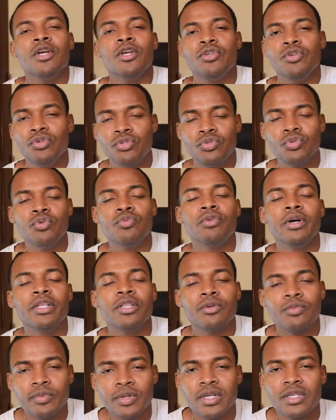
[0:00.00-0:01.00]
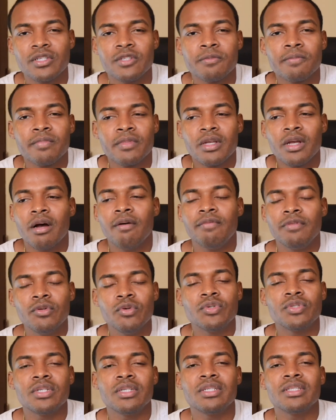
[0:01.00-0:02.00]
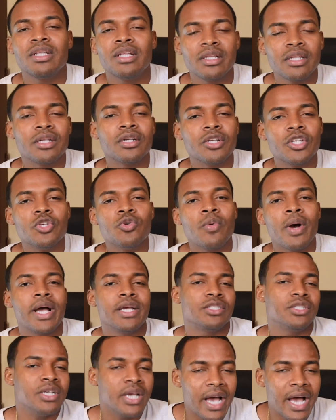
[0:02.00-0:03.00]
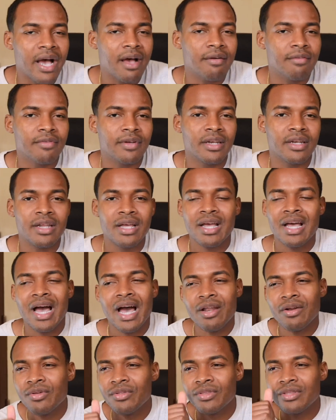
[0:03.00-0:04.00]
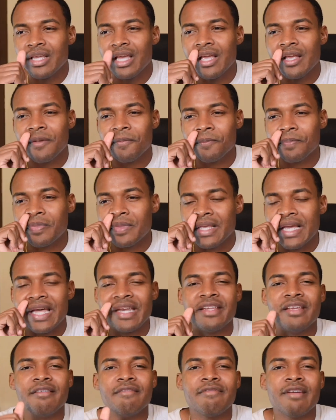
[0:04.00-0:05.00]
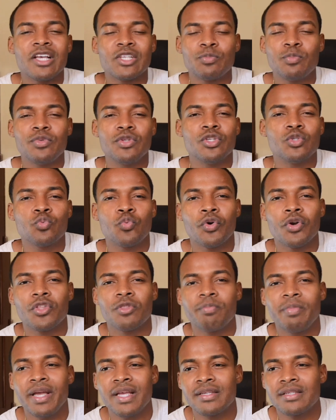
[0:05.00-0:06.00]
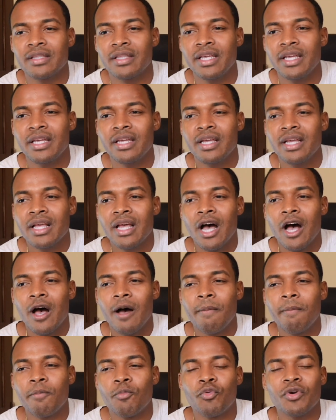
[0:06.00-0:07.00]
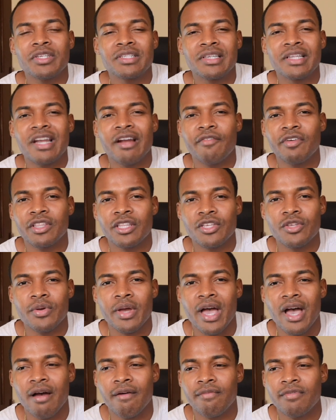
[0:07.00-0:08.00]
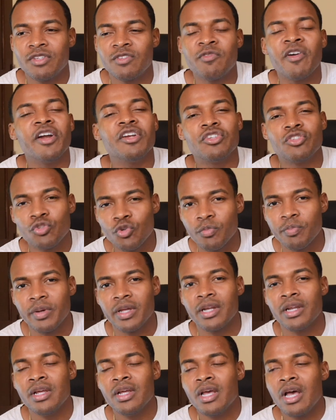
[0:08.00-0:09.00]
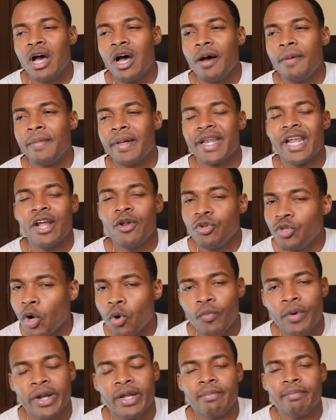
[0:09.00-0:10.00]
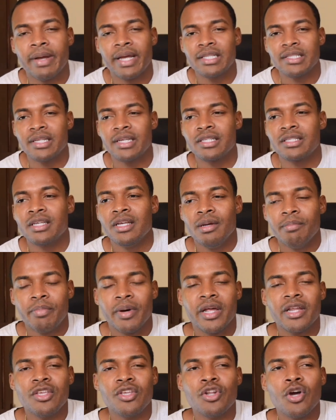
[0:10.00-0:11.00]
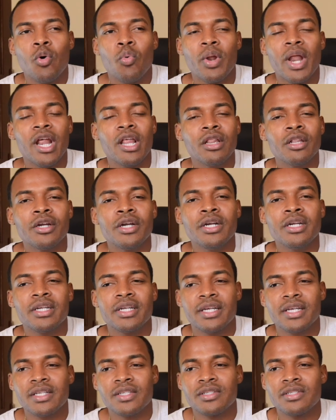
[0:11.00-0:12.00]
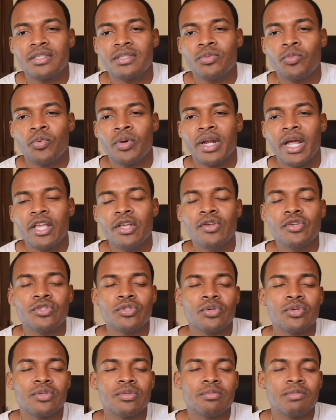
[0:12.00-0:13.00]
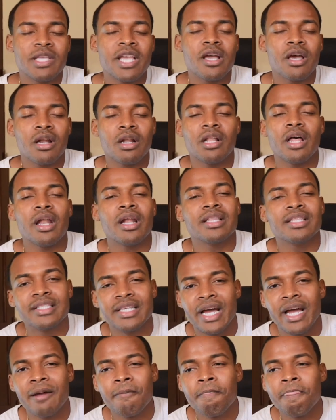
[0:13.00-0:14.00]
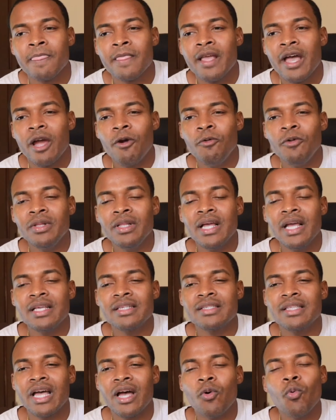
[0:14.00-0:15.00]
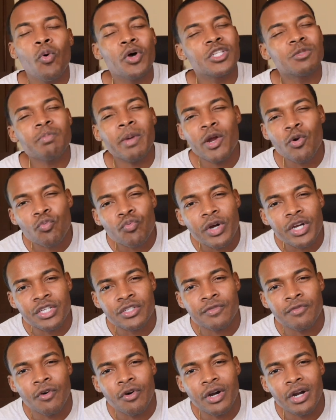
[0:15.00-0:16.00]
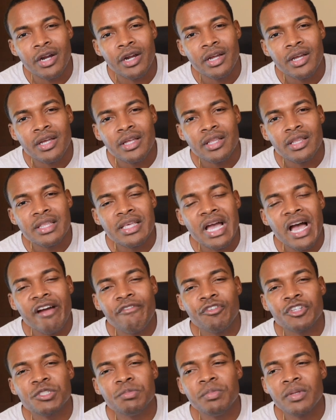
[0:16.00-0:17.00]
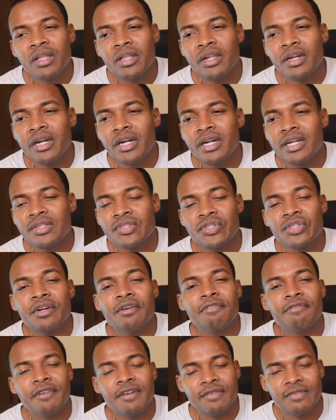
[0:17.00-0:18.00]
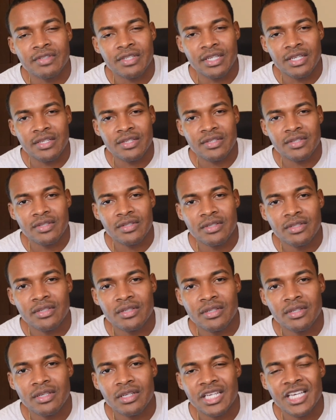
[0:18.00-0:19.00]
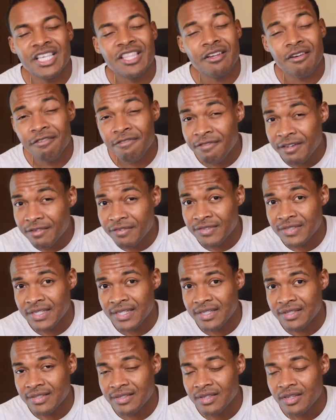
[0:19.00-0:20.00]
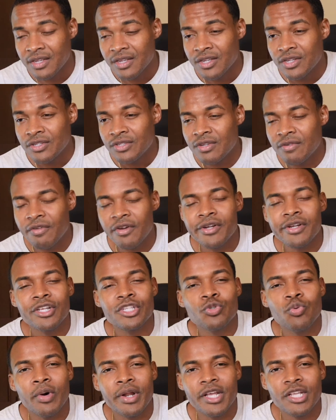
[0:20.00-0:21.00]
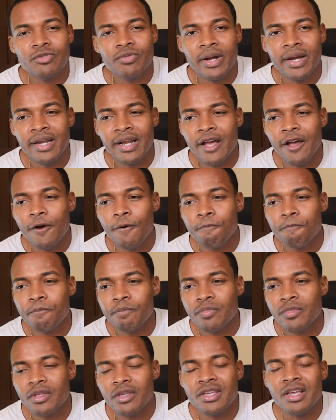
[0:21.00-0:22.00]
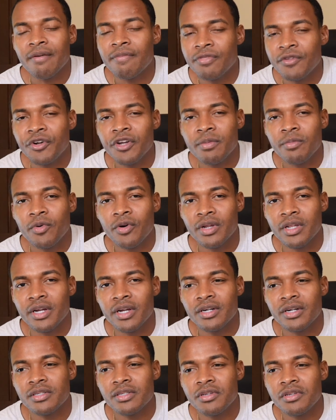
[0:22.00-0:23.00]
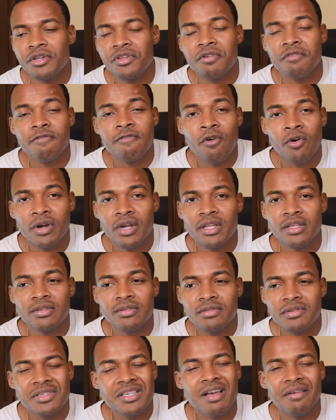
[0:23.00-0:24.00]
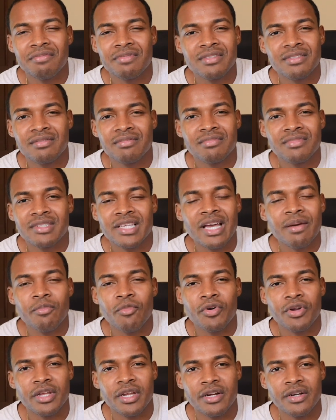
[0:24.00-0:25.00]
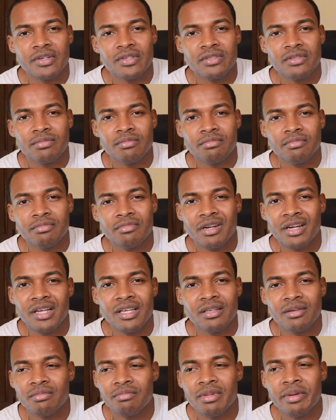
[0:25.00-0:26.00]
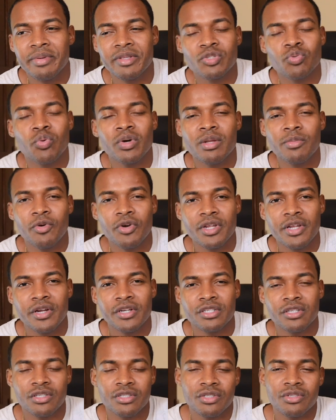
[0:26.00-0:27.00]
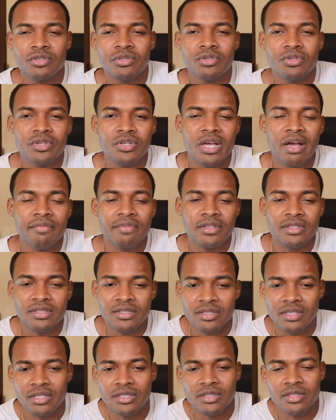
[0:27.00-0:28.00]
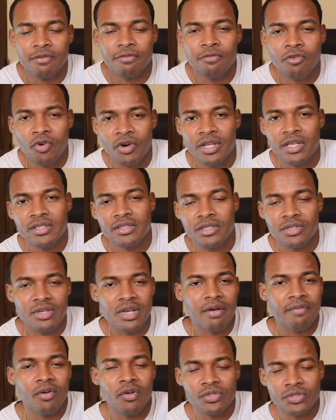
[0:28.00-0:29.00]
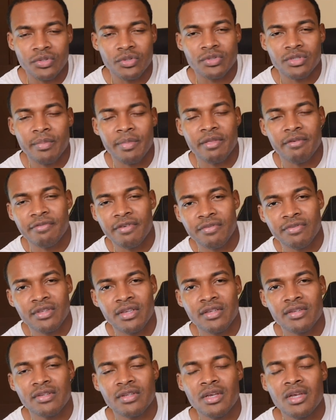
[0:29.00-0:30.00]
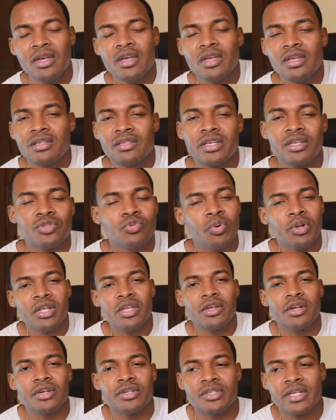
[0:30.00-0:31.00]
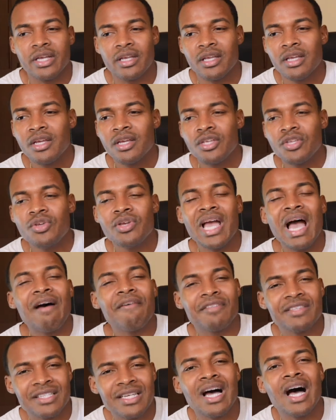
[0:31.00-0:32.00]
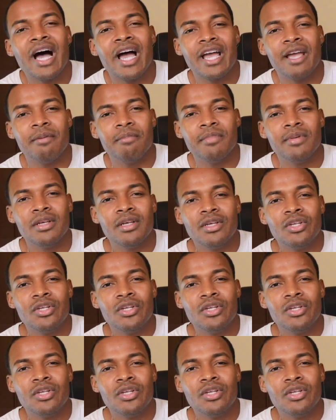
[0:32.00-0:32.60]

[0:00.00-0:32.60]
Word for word: you do run the risk of losing the little you actually have and i don't think any investment is worth basically um, risking everything you have. It's very stupid, um, and I don't recommend it. But you know what I learned is when I used to take on a lot of debt, I realized that what's my rush for? The average millionaire is in their 50s, in their 50s. So if you're in your 20s right now, you have 30 more years. You're in your 40s, you have 10 more years, right? Maybe 20 more years because you, you know you have the, the, the 40s and you have also some of the 50s. It's like 20 years. Like you have time